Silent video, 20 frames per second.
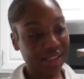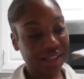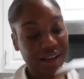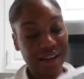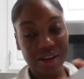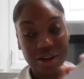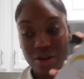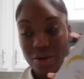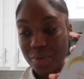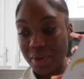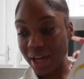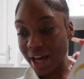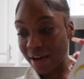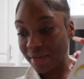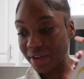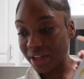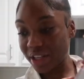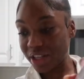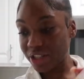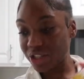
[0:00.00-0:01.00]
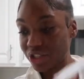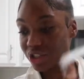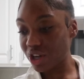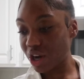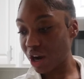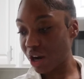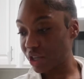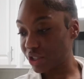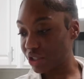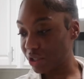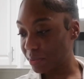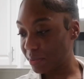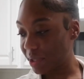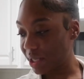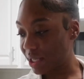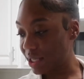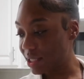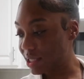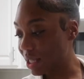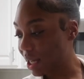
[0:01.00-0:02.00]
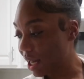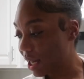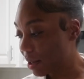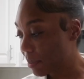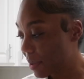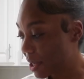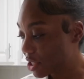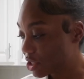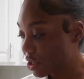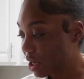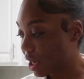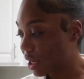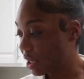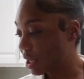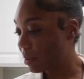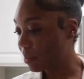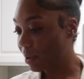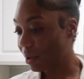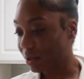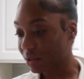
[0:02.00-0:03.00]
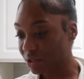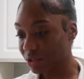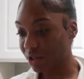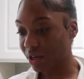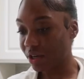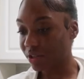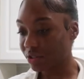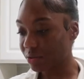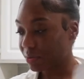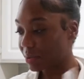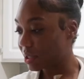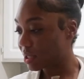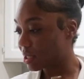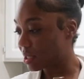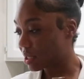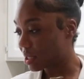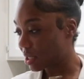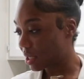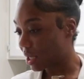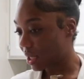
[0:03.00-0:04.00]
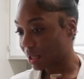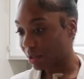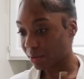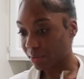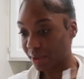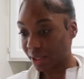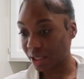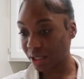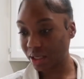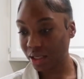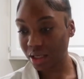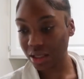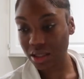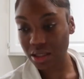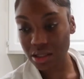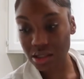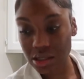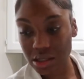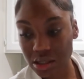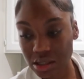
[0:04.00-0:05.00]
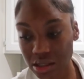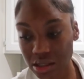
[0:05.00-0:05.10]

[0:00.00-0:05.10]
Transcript: So we have another charger piece. I gotta make sure I keep all the charger pieces together because